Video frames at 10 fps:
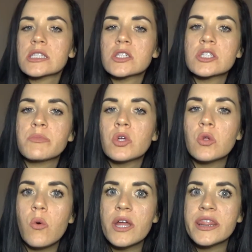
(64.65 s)
I'll just
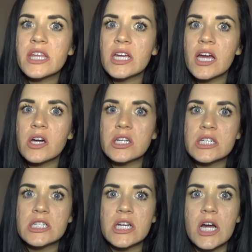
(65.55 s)
pull one thing out at
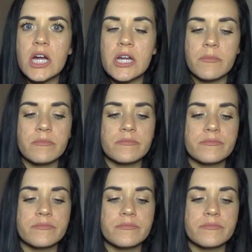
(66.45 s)
a time.